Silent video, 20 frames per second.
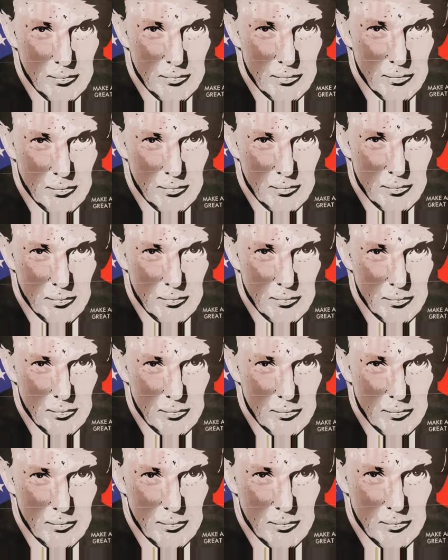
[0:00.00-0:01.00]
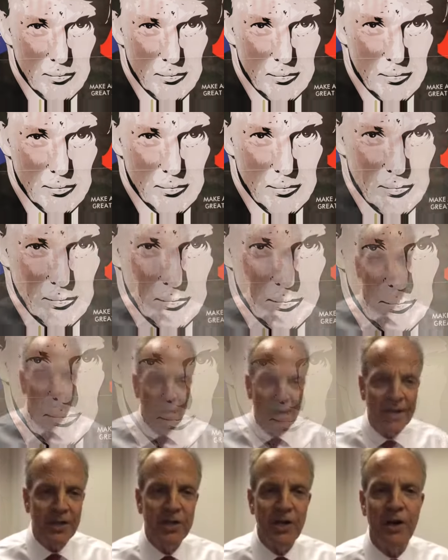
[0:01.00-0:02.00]
often. I've never
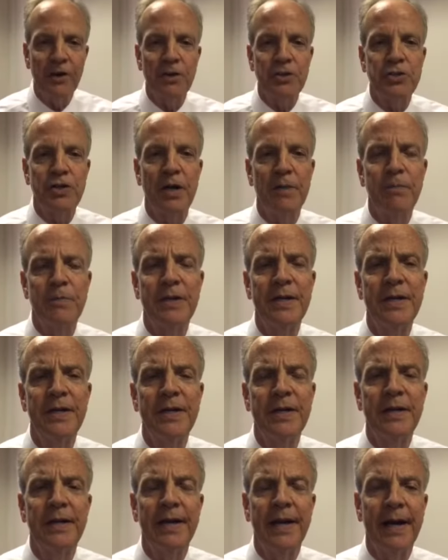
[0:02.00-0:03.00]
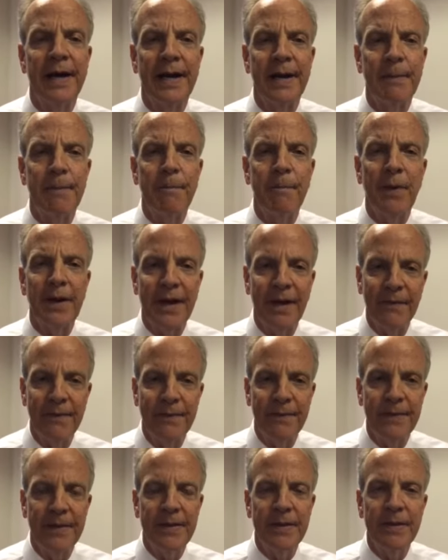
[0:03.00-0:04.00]
met Donald Trump, but
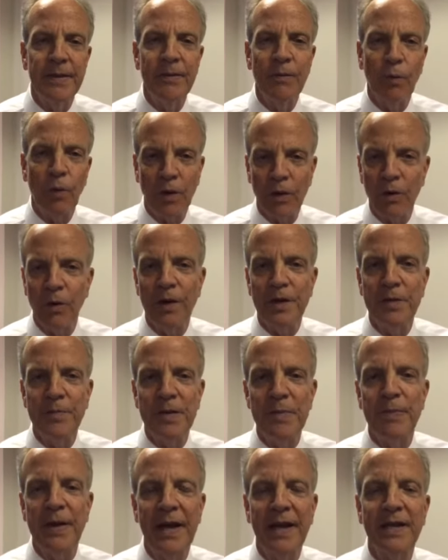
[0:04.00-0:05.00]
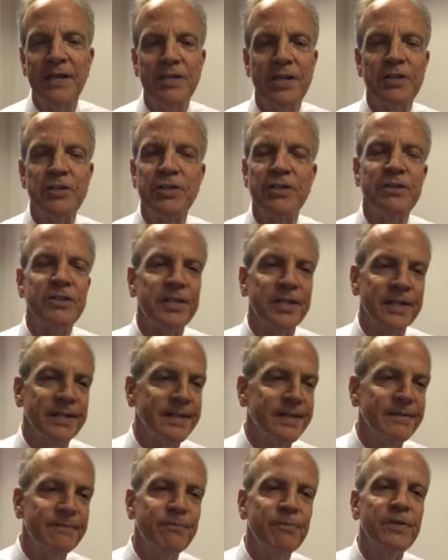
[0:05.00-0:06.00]
on, we're going to be paying attention
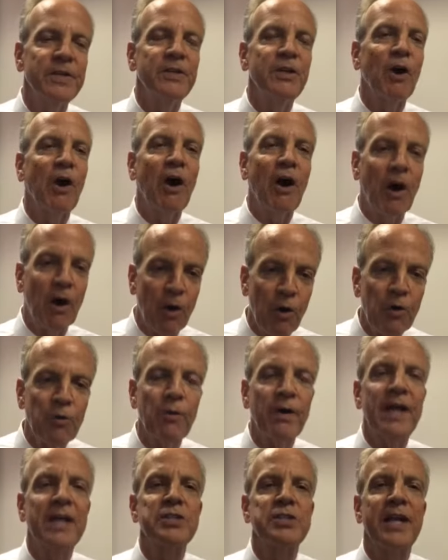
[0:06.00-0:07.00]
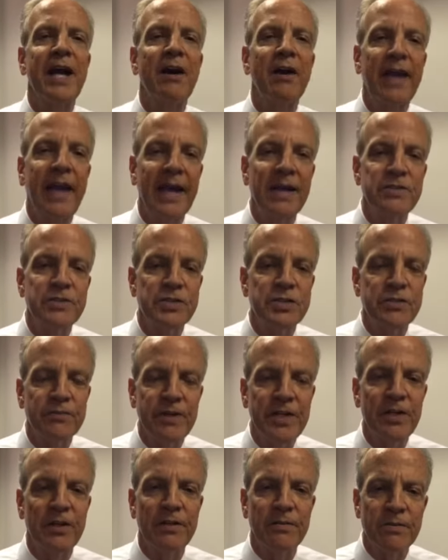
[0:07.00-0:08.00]
to our own race and how Kansans
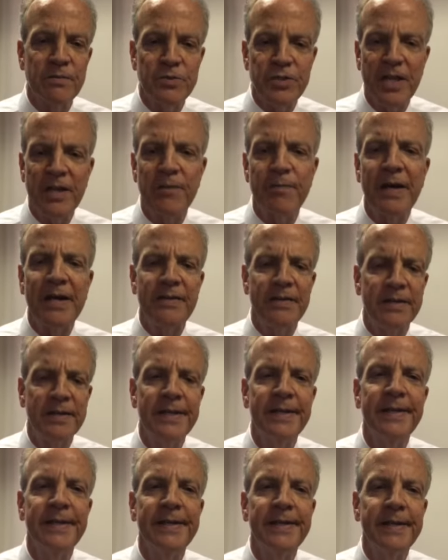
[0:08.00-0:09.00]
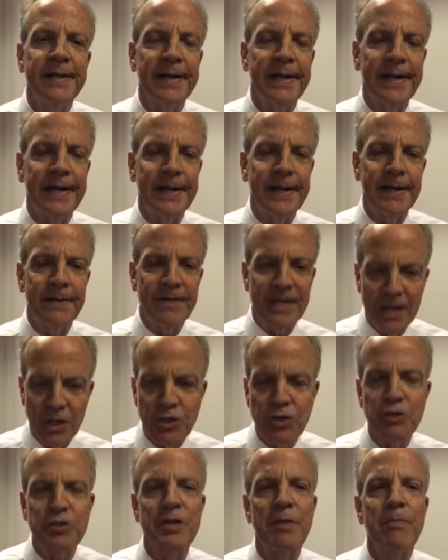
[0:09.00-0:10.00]
feel and say about the
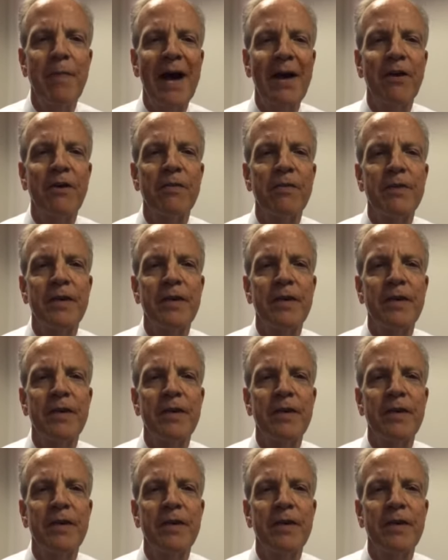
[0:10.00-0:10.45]
issues that matter to